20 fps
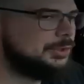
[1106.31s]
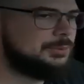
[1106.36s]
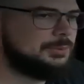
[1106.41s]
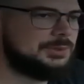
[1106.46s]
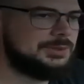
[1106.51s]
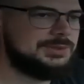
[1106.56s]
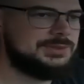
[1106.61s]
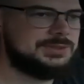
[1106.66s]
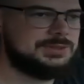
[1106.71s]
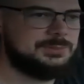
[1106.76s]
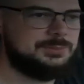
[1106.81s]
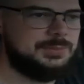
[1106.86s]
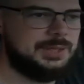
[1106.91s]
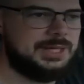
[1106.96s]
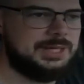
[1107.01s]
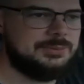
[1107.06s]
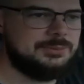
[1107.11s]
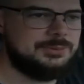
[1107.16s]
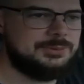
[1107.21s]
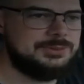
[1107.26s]
good ones, some
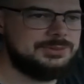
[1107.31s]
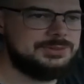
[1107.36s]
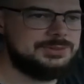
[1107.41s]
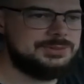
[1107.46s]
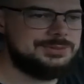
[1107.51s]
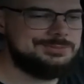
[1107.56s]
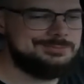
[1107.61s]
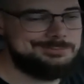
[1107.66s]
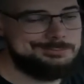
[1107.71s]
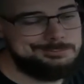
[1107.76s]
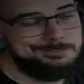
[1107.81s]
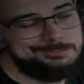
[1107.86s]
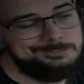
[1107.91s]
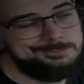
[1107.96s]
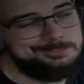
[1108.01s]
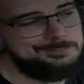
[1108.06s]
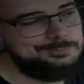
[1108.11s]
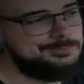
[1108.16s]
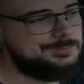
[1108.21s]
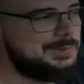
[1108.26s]
bad ones.
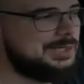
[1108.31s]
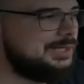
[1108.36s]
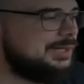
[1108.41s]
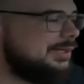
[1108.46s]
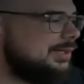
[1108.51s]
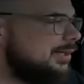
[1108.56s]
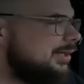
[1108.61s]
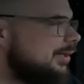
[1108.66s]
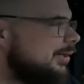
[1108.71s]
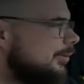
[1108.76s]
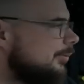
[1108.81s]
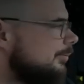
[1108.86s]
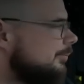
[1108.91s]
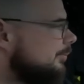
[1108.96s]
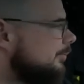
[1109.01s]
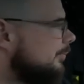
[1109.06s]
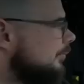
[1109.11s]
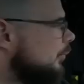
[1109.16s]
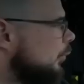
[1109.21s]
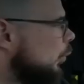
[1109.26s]
You know,
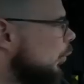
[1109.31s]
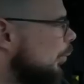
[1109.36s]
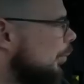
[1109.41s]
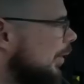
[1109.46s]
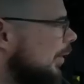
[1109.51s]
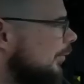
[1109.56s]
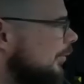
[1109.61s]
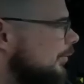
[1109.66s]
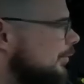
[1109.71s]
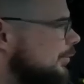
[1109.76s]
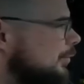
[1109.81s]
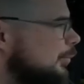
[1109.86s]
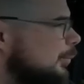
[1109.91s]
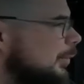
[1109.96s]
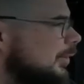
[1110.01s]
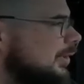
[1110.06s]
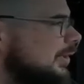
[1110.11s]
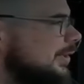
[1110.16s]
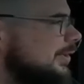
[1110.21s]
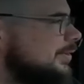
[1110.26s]
we'll probably shoot
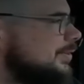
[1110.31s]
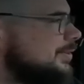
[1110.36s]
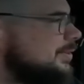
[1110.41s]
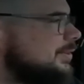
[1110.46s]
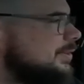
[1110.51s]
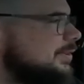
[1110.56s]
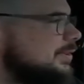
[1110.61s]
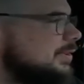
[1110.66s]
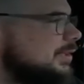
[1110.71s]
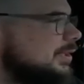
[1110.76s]
them a list,